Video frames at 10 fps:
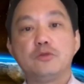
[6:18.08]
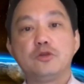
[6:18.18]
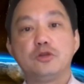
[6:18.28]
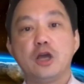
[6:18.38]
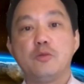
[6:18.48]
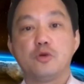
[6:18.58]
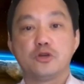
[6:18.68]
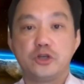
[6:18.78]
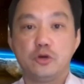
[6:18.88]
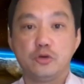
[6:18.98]
to tell more
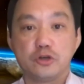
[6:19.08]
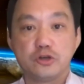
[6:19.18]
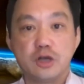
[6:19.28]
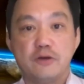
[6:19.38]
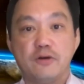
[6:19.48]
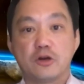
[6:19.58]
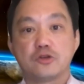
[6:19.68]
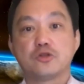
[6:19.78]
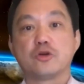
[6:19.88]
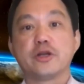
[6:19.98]
shareholders of our
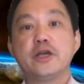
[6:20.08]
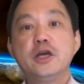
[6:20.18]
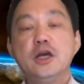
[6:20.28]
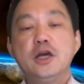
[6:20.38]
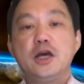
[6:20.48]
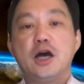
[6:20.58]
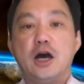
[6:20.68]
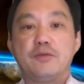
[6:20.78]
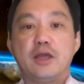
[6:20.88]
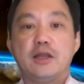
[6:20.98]
story,
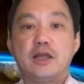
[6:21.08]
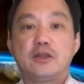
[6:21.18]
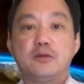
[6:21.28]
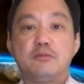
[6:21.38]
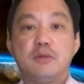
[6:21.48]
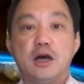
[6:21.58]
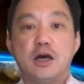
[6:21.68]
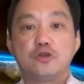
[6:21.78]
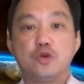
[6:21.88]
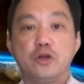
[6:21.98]
and let them
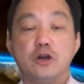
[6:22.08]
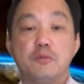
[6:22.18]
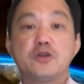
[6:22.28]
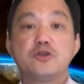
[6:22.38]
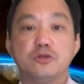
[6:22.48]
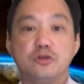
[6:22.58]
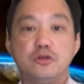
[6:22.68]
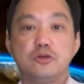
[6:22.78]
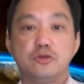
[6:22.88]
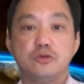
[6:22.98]
join our mission
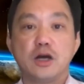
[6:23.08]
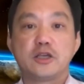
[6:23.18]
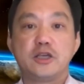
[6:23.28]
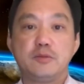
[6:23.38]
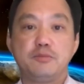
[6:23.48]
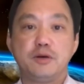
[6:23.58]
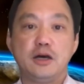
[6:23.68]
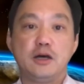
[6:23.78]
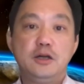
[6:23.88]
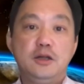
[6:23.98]
to keep
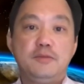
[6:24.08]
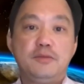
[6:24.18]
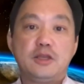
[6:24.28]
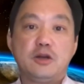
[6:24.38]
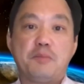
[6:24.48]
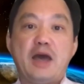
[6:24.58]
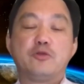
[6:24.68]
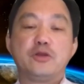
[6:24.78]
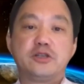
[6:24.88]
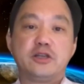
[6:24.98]

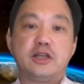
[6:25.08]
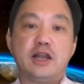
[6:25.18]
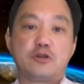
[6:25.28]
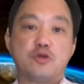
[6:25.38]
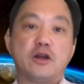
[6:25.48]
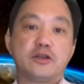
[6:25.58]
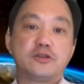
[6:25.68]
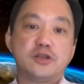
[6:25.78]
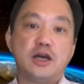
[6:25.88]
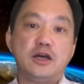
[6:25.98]
batteries and
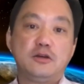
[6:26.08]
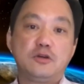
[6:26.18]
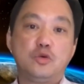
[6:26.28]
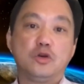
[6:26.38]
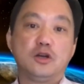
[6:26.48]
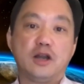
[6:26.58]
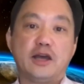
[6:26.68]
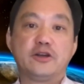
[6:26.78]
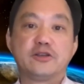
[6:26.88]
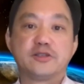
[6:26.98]
electronics cooler,
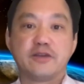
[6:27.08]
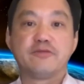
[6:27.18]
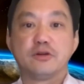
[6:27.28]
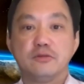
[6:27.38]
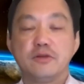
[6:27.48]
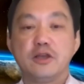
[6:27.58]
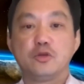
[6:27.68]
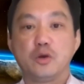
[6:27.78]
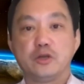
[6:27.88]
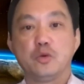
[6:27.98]
lighter, and safer in
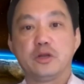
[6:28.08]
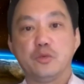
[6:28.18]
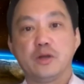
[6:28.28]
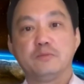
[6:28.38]
2021.